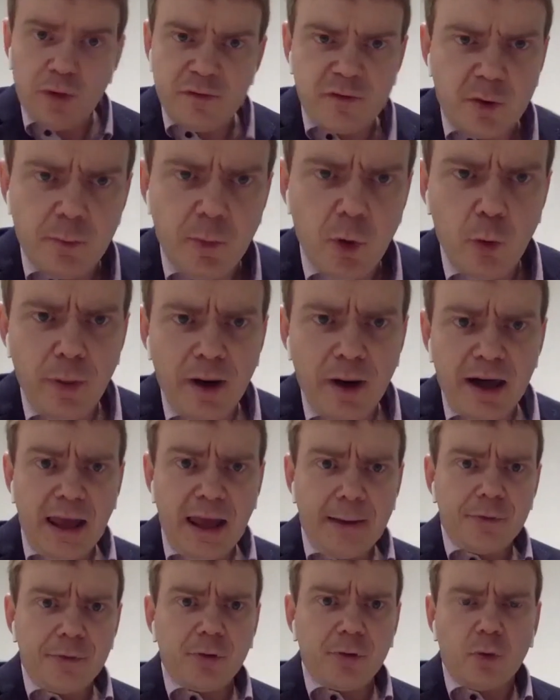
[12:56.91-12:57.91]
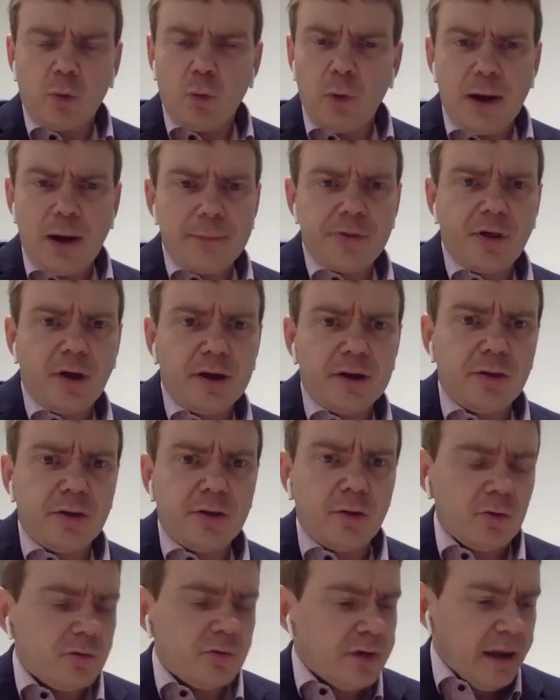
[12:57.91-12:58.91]
whether mobile apps or websites
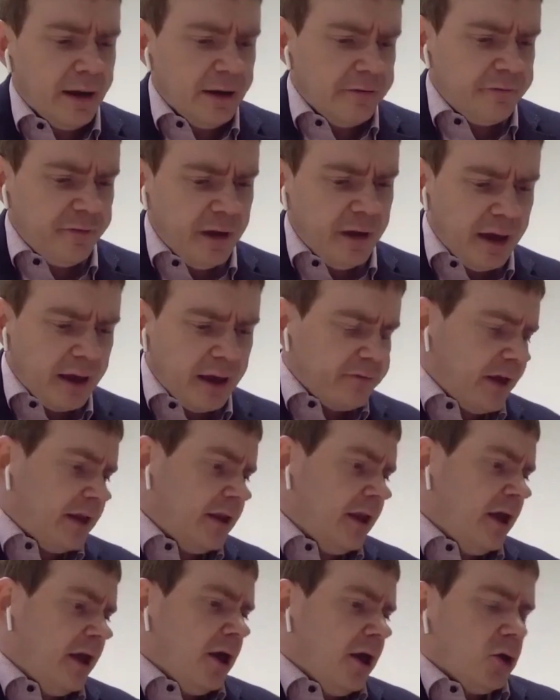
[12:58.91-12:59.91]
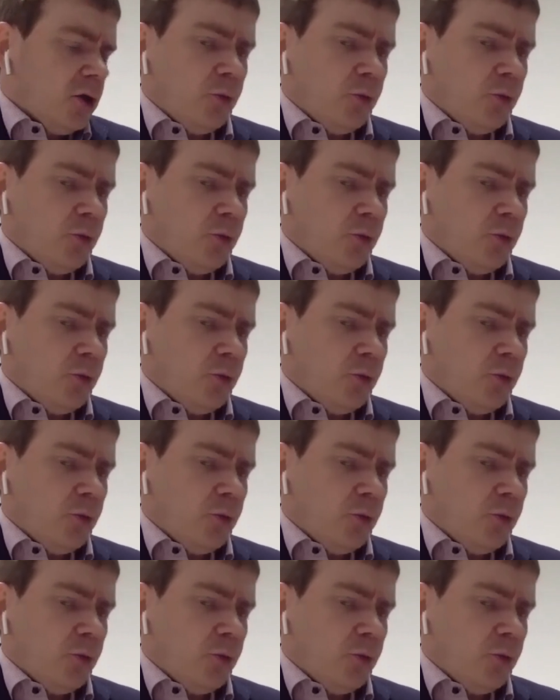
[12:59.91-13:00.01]
or anything, and then